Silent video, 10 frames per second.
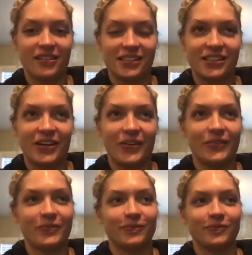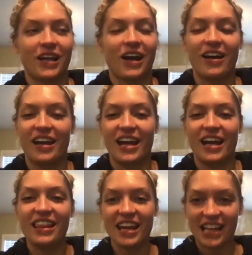So
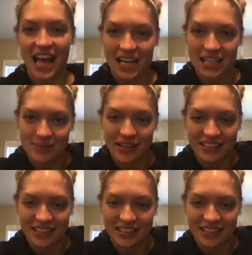anything in that aspect.